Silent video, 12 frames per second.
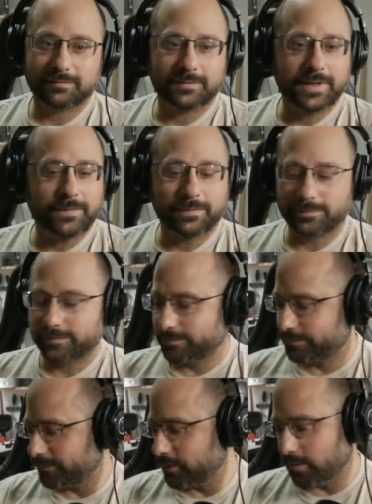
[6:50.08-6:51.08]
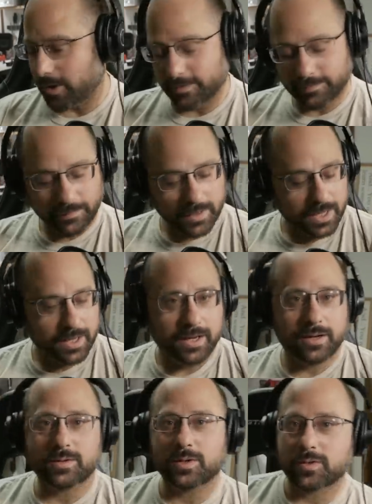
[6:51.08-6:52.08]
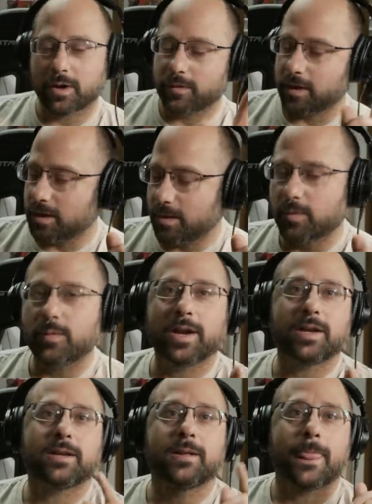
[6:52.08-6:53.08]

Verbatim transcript: easy nope. to maintain. You're wrong. Here's what's wrong with it. Number one,